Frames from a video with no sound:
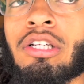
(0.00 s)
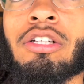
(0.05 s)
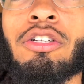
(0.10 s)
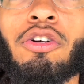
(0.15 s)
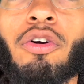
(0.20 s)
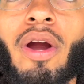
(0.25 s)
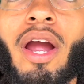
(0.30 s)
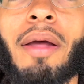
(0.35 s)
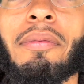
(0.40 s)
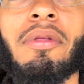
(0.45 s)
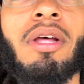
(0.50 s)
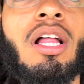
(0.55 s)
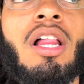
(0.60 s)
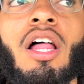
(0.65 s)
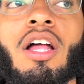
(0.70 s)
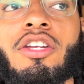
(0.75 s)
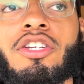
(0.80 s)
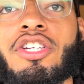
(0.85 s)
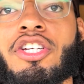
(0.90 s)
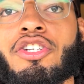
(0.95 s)
grab the
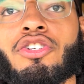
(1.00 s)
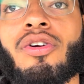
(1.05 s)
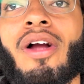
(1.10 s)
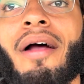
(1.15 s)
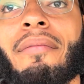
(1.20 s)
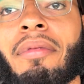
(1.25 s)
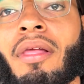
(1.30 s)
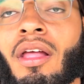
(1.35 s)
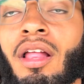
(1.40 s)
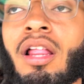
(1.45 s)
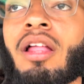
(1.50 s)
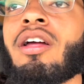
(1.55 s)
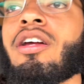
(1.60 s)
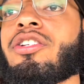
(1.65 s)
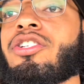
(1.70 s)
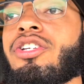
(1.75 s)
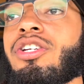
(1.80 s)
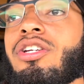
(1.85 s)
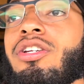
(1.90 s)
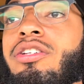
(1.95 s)
clutch and drop the
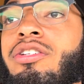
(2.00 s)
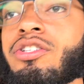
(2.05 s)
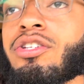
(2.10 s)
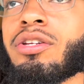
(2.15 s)
clutch,